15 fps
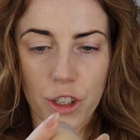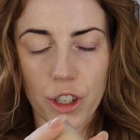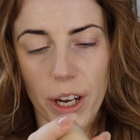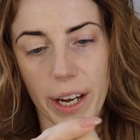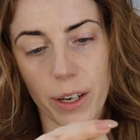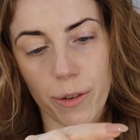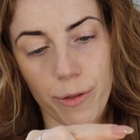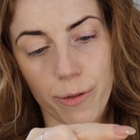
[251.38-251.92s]

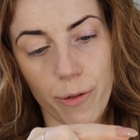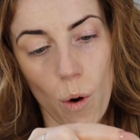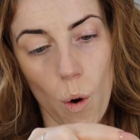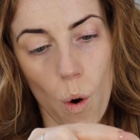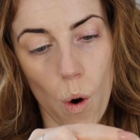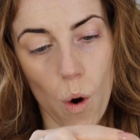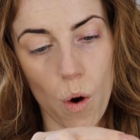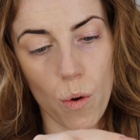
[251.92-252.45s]
shade
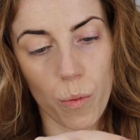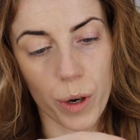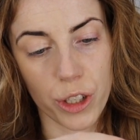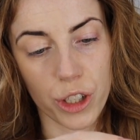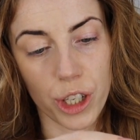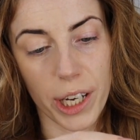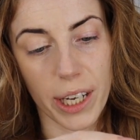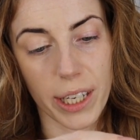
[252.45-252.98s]
4,
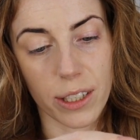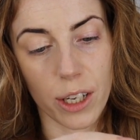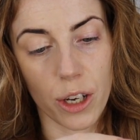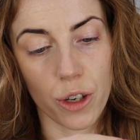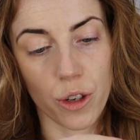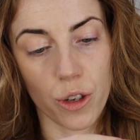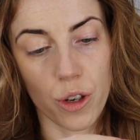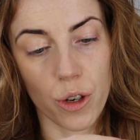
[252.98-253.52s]
which is
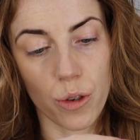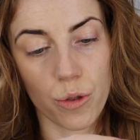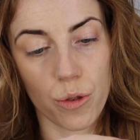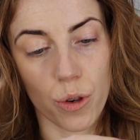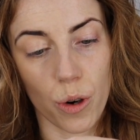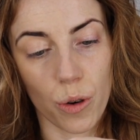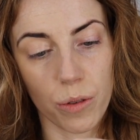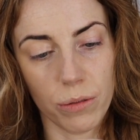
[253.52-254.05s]

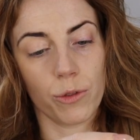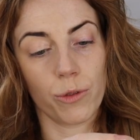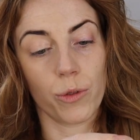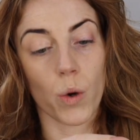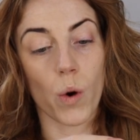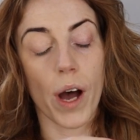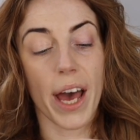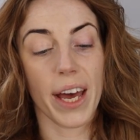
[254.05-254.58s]
neutral,
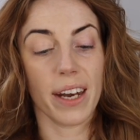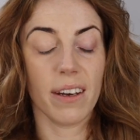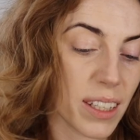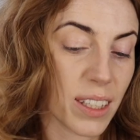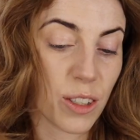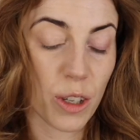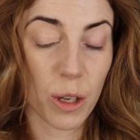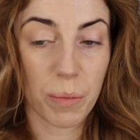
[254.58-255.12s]
4N.
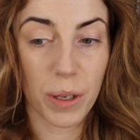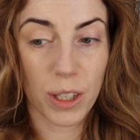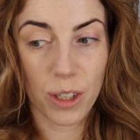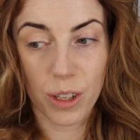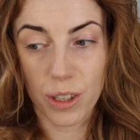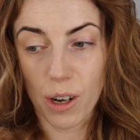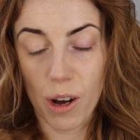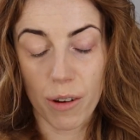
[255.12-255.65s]
This could be
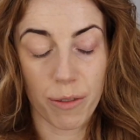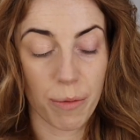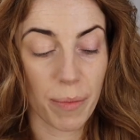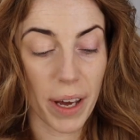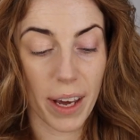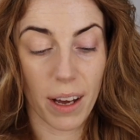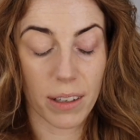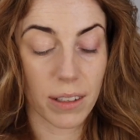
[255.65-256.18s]
too dark for
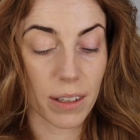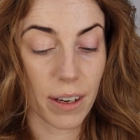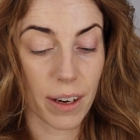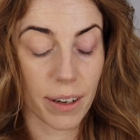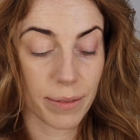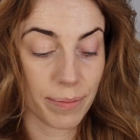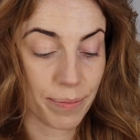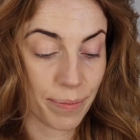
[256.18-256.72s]
me, I don't
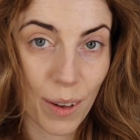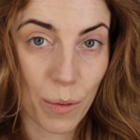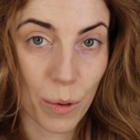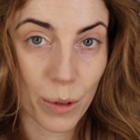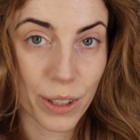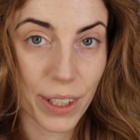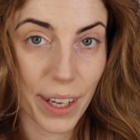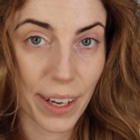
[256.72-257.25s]
know.
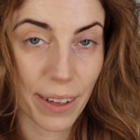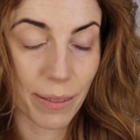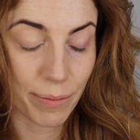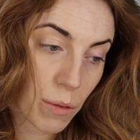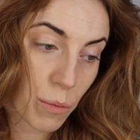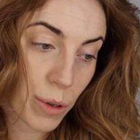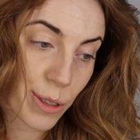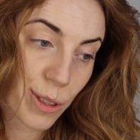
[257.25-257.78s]
We'll see.
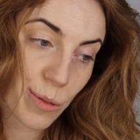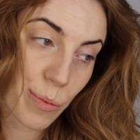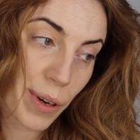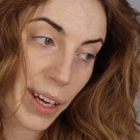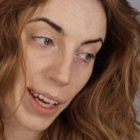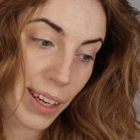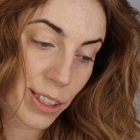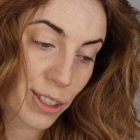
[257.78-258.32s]
We'll just
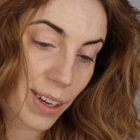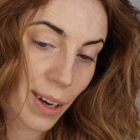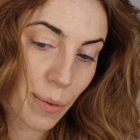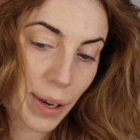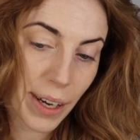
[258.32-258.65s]
wing it, shall